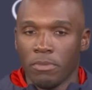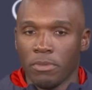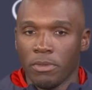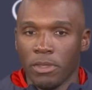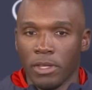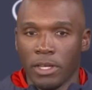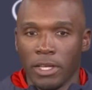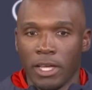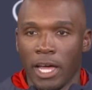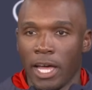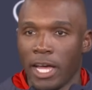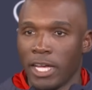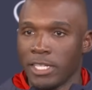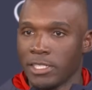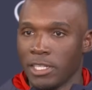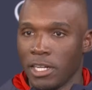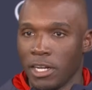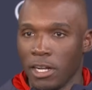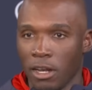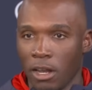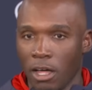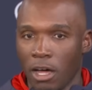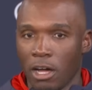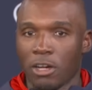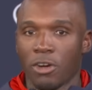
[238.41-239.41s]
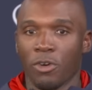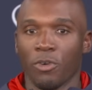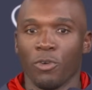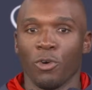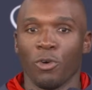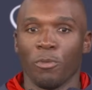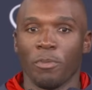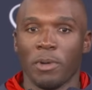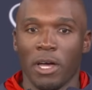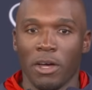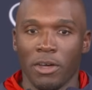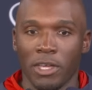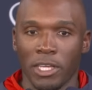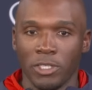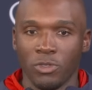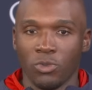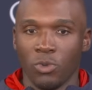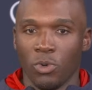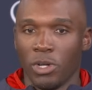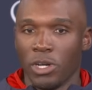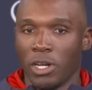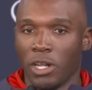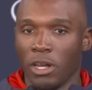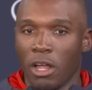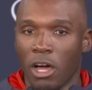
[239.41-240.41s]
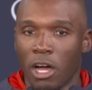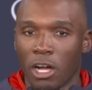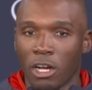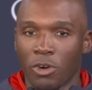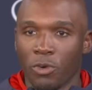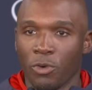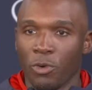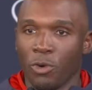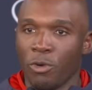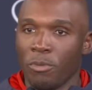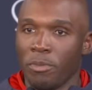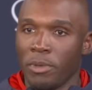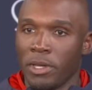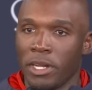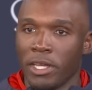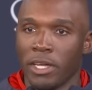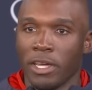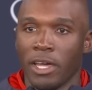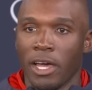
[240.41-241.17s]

the guys in the locker room, how he's won the locker room and the